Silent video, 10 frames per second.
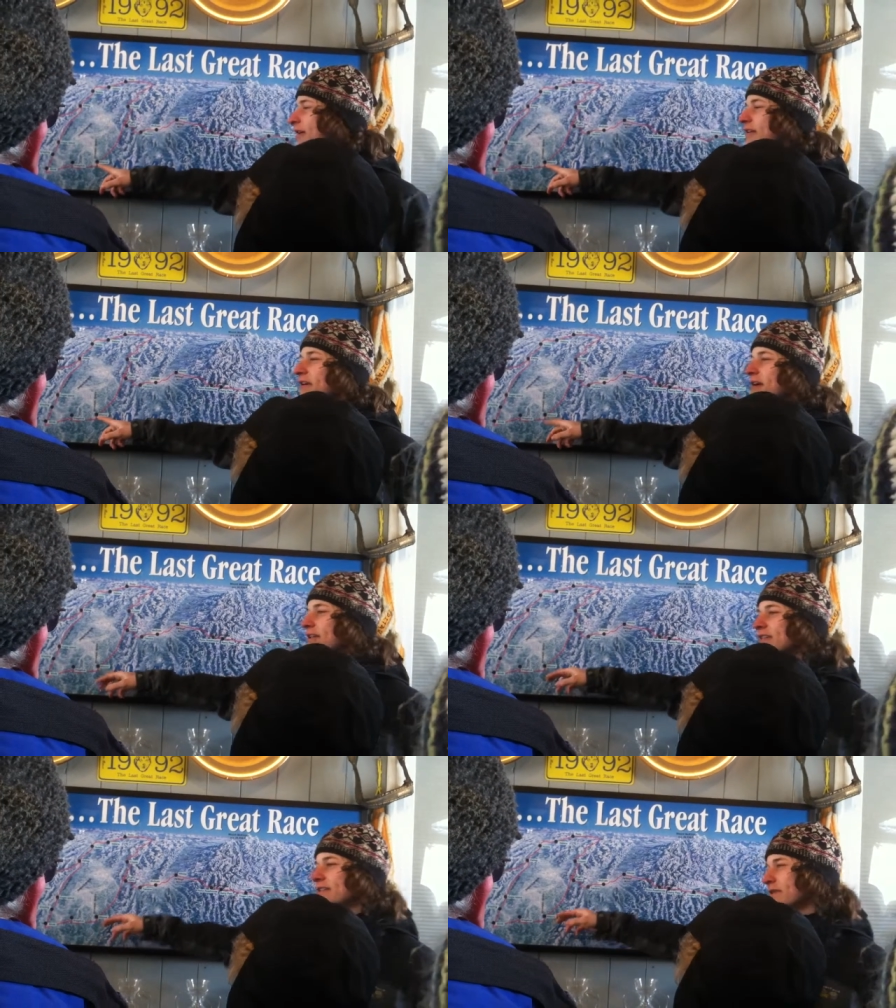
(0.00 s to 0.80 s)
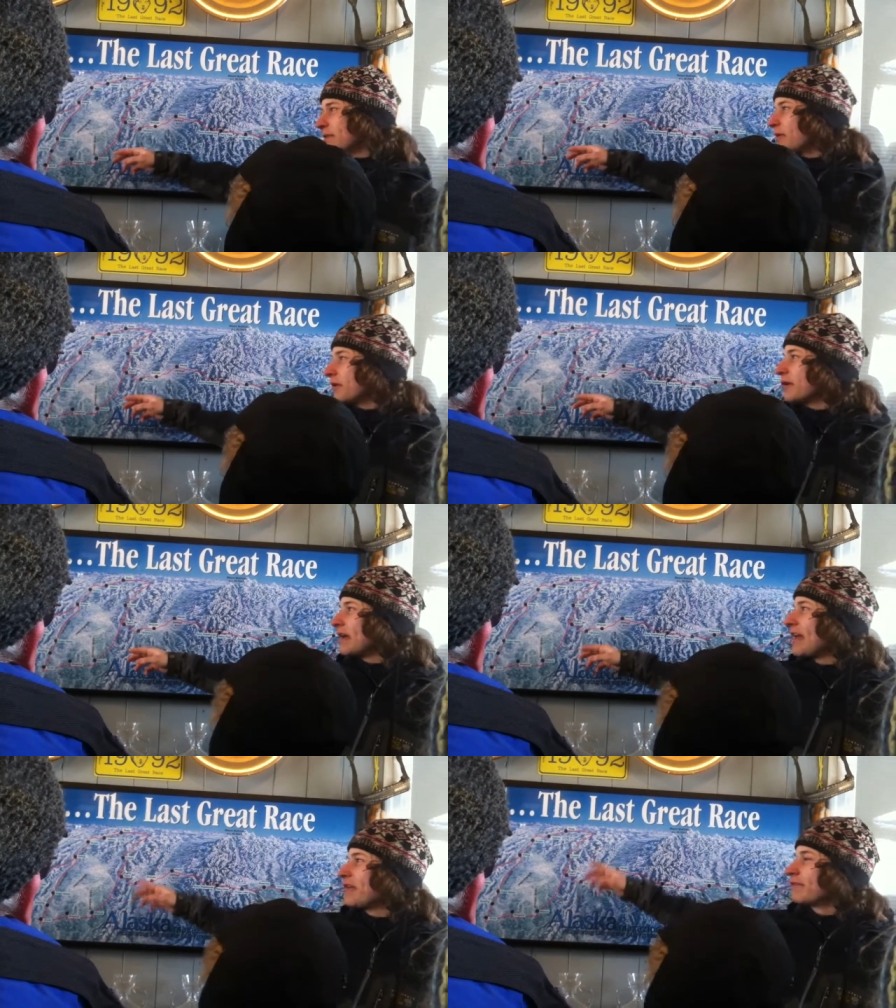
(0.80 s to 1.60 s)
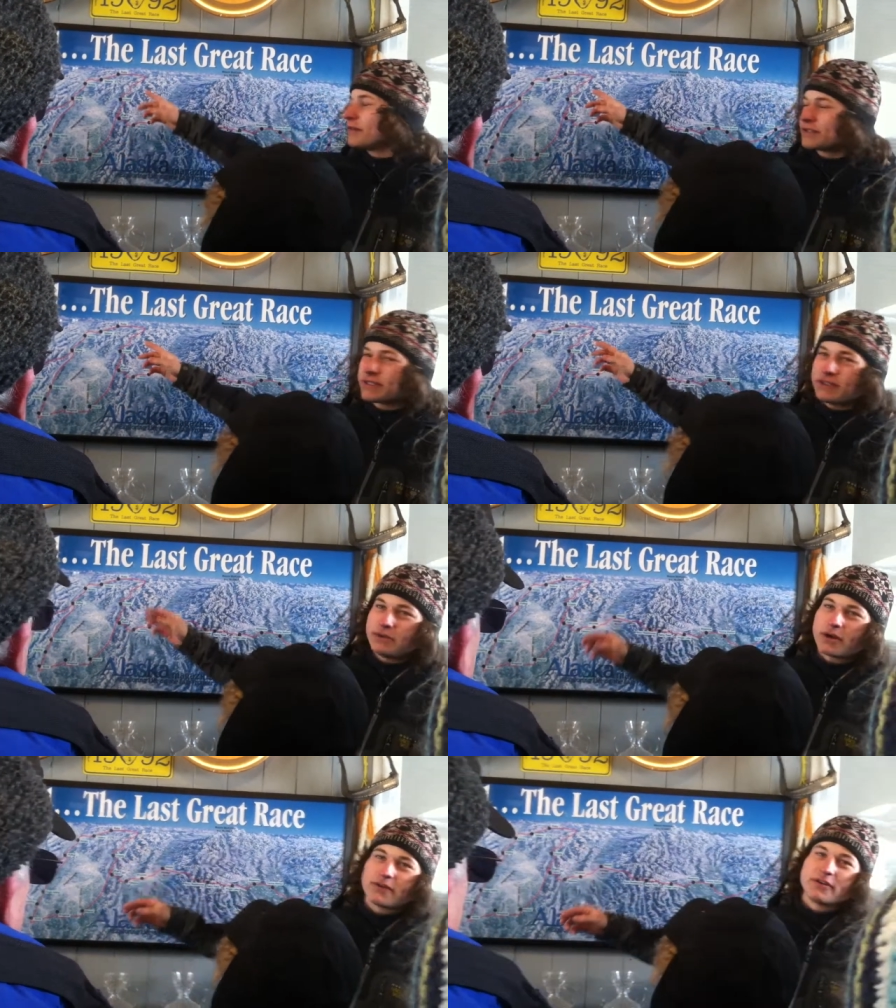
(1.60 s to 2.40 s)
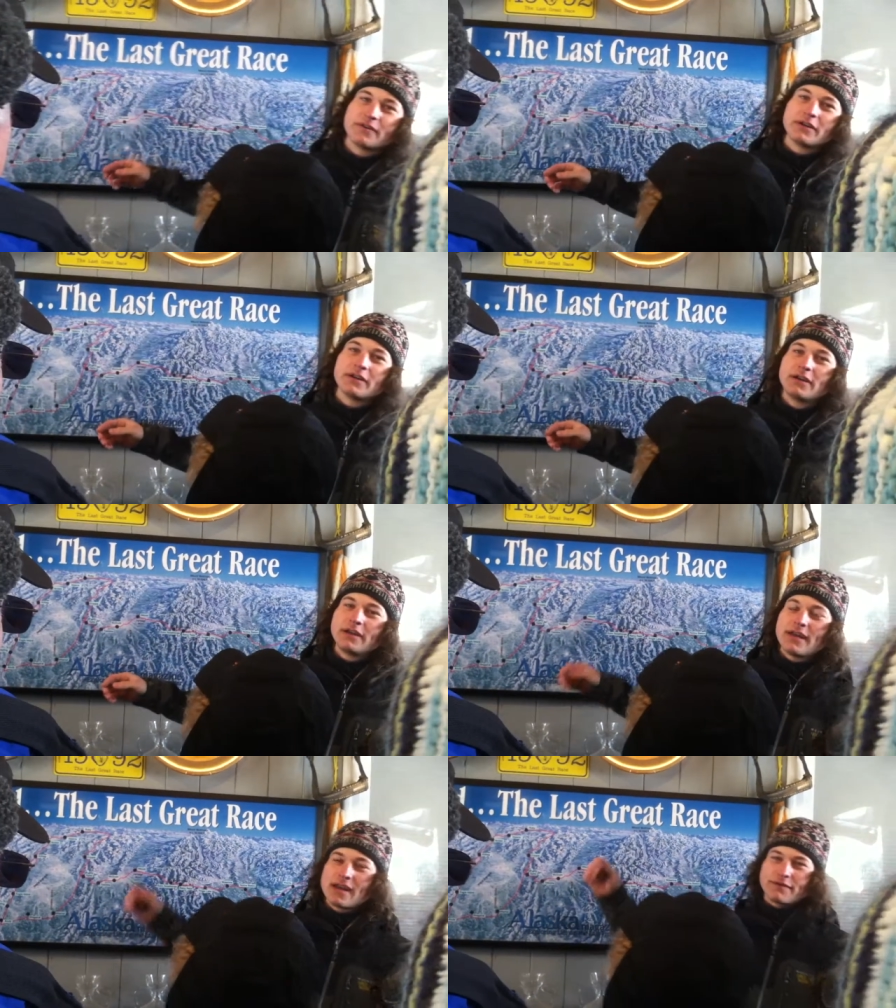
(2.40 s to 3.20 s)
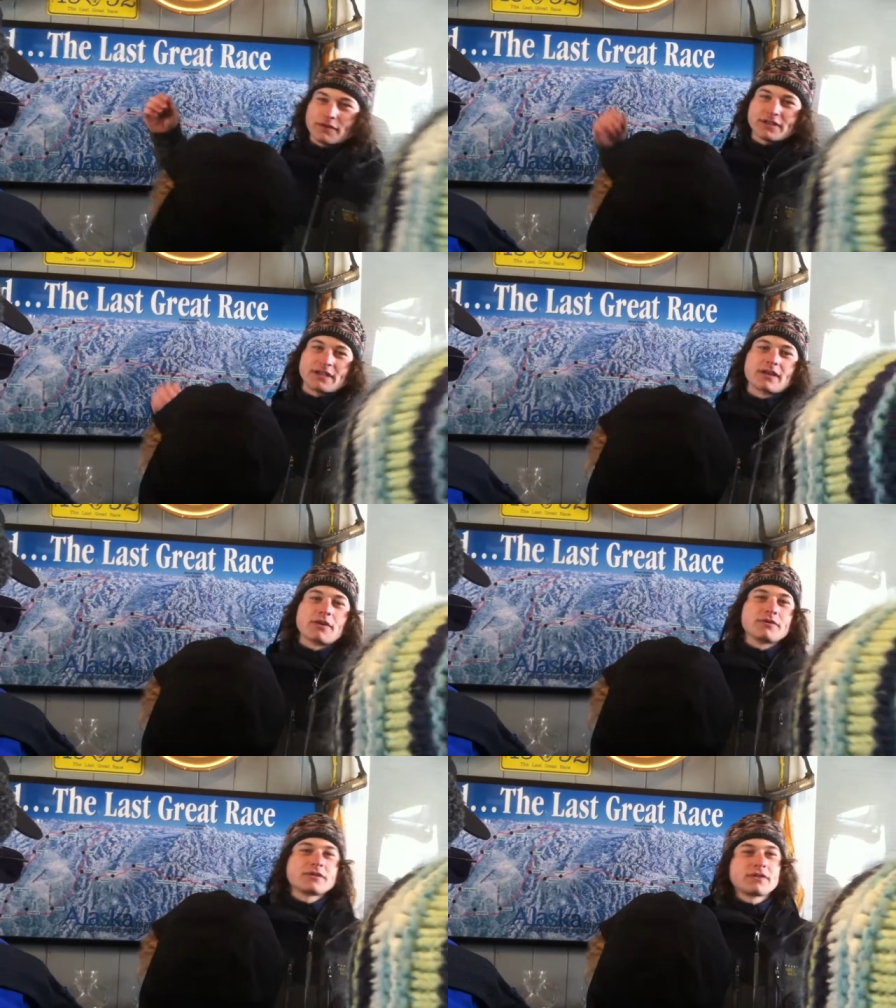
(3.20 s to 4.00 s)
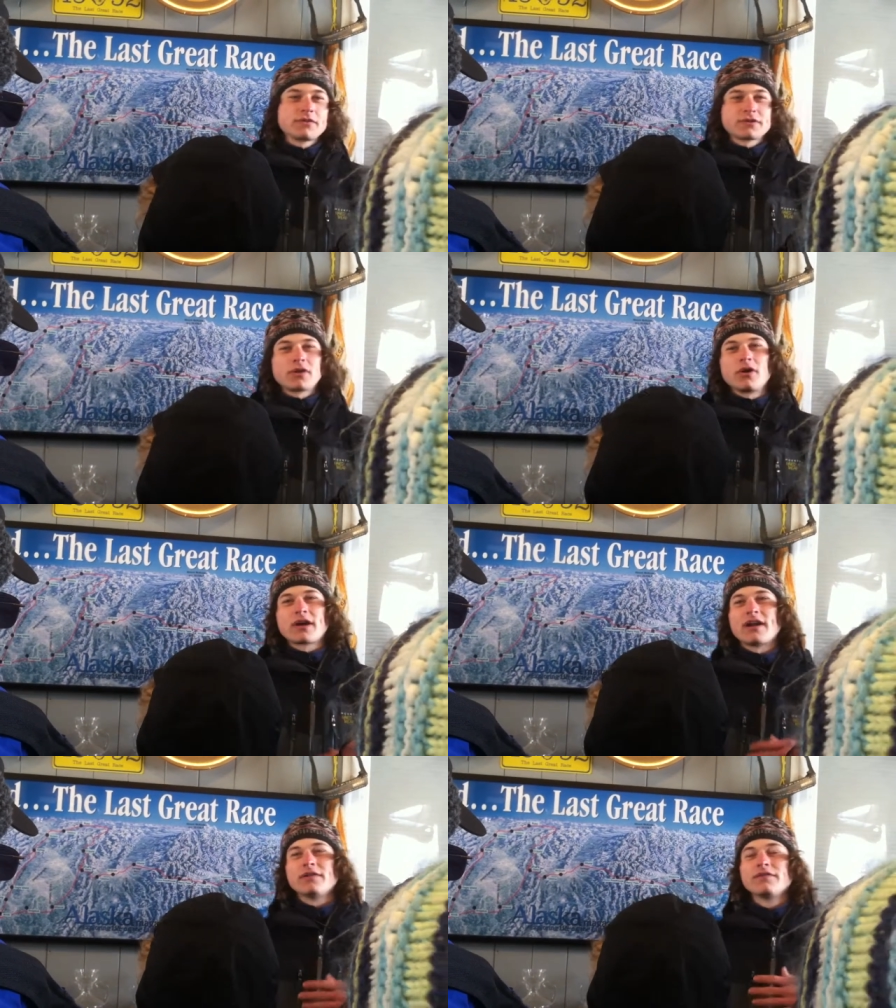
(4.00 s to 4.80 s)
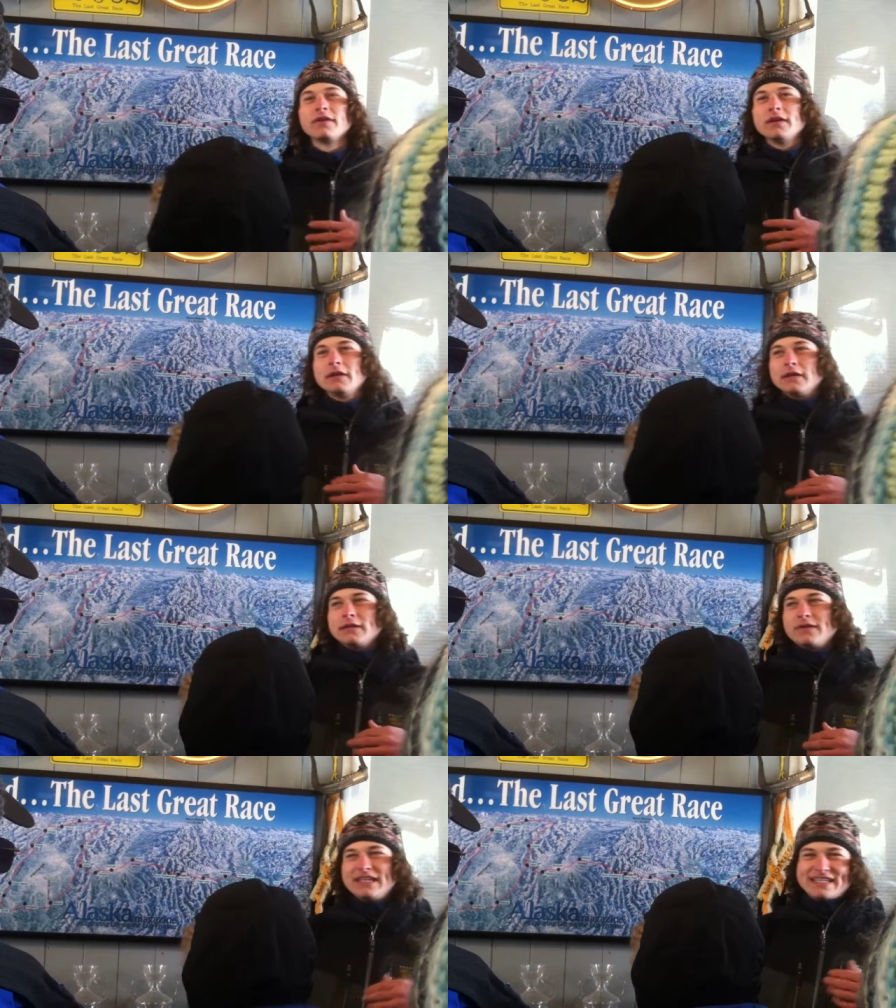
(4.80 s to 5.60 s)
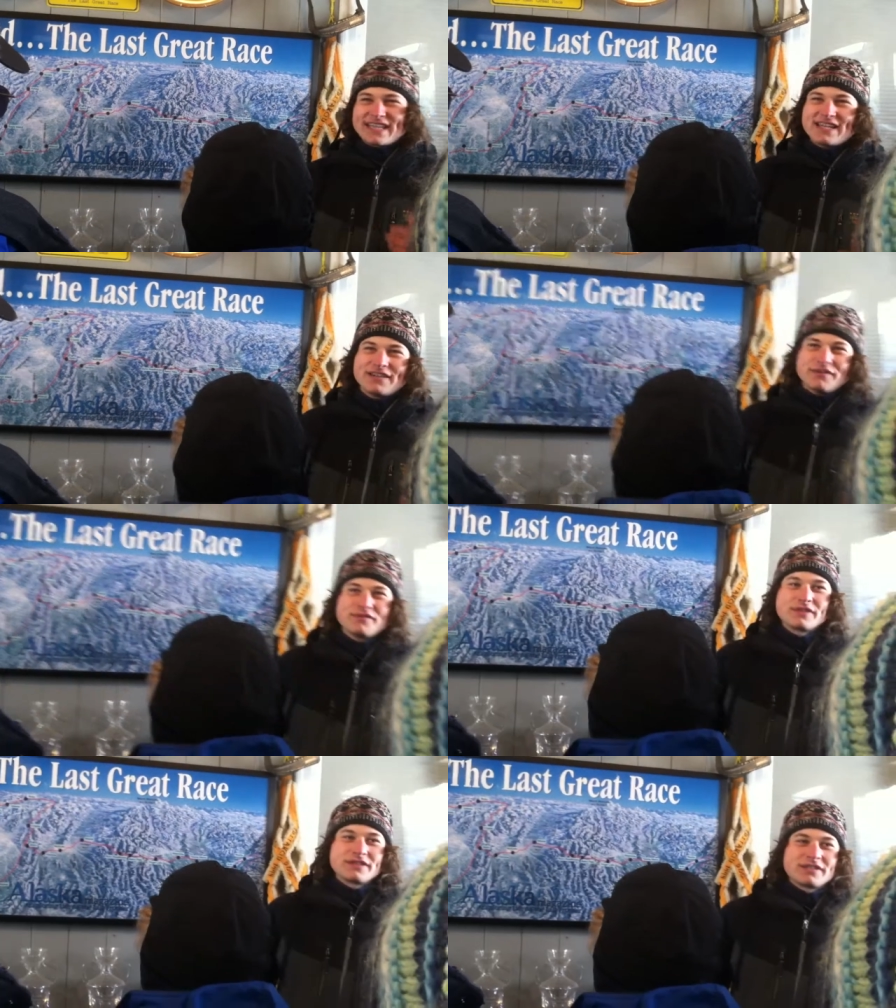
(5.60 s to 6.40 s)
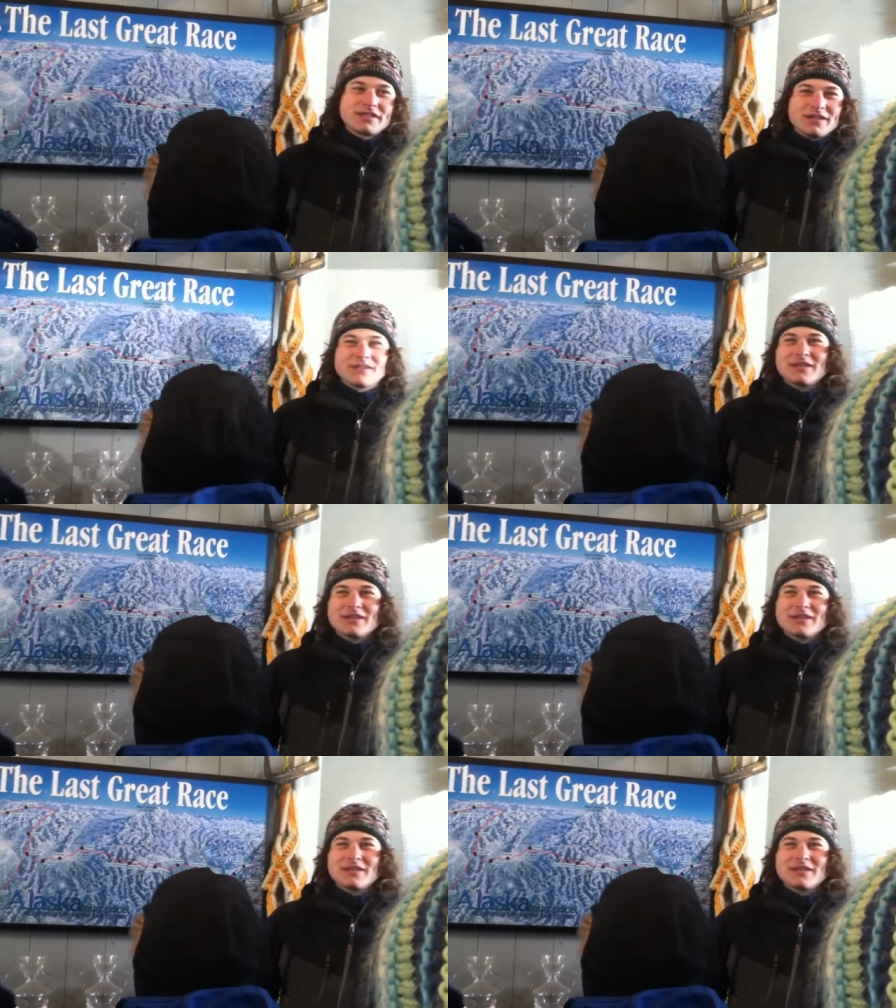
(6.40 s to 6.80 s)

Iditarod gets an award, and then first to the Yukon River and first to the coast. Those are all kind of incentives to